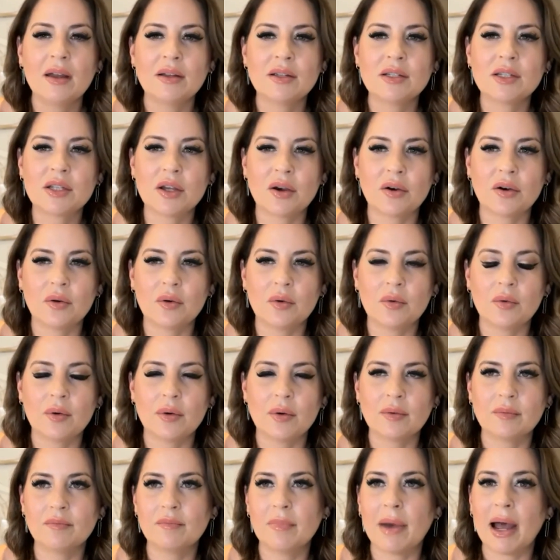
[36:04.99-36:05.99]

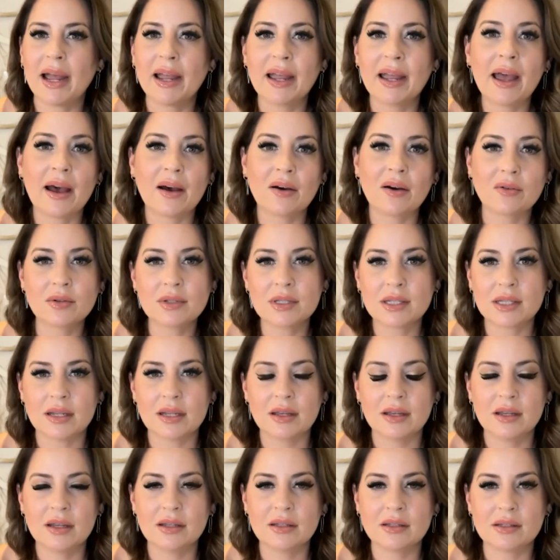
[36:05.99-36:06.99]
So my house
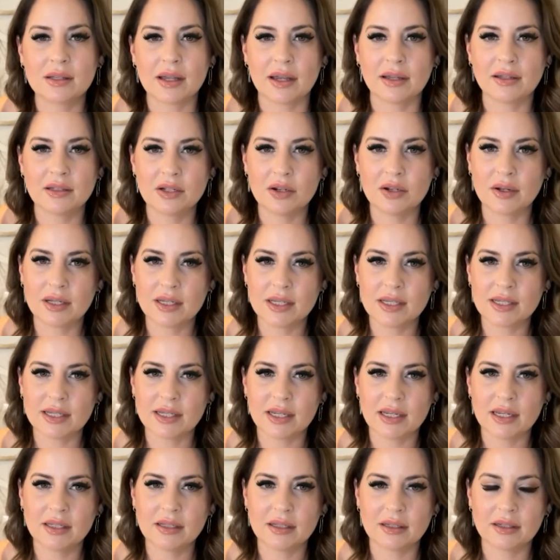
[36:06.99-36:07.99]
is, as you can
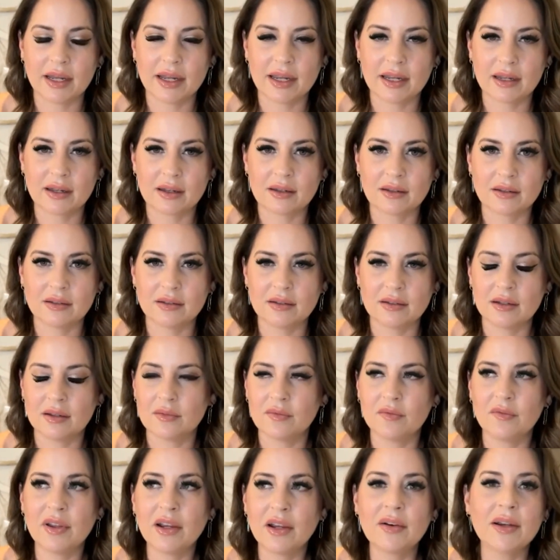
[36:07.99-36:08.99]
see, like
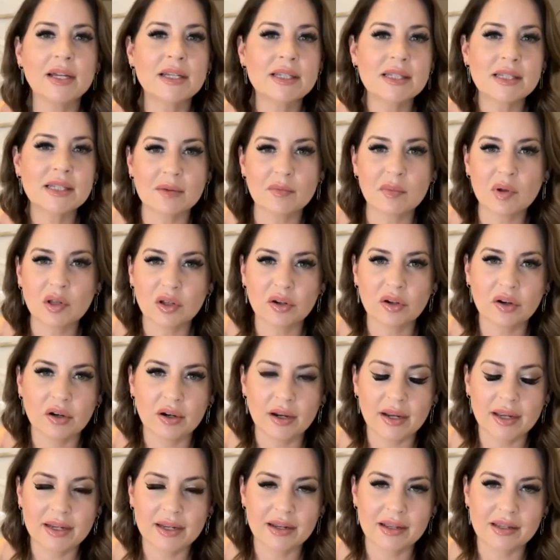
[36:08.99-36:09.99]
very
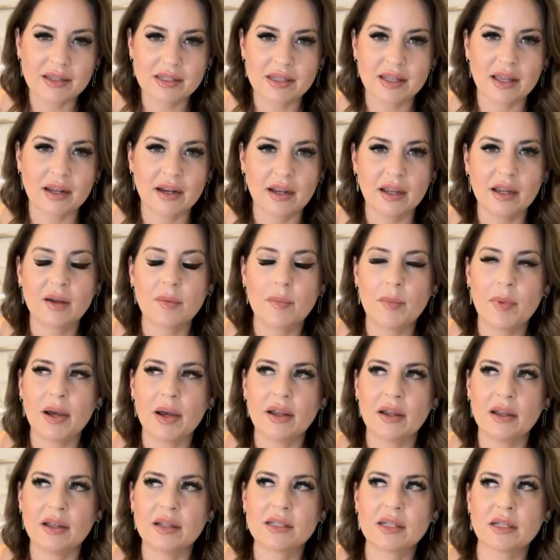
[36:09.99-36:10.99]
similar in aesthetic,
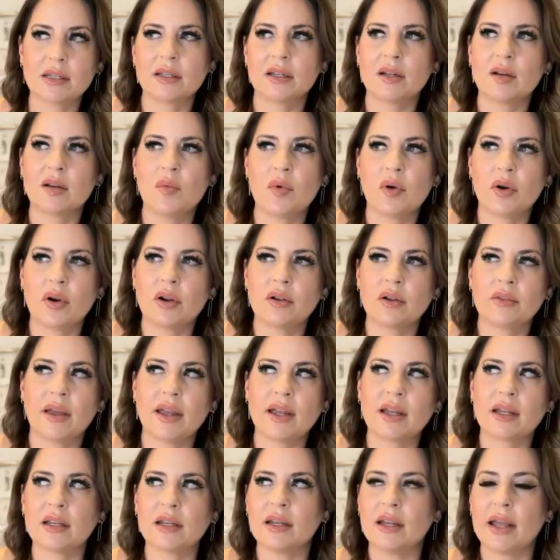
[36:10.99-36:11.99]
but it's a little more
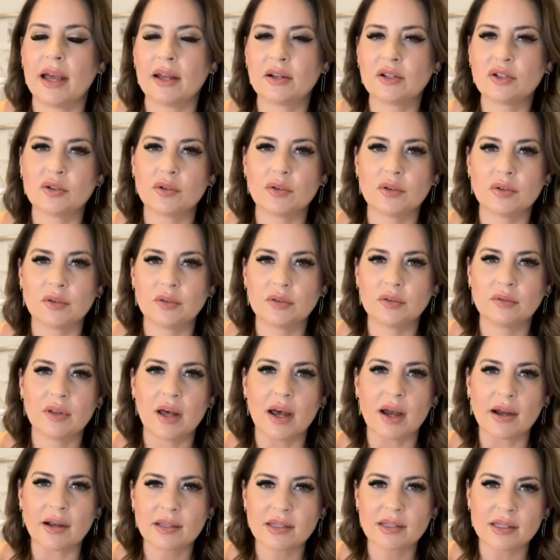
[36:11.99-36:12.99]
like natural
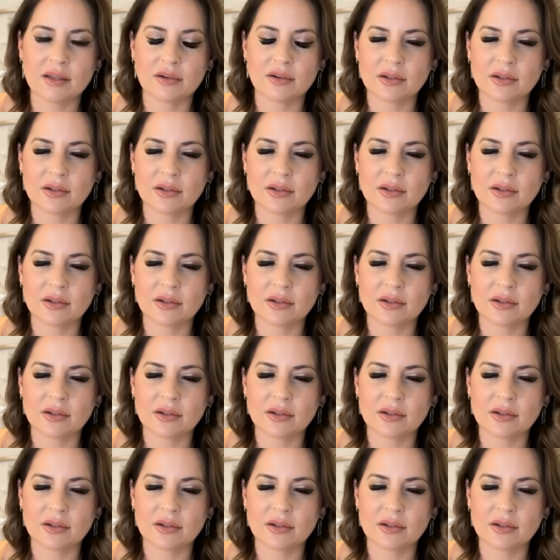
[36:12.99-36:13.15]
luxe.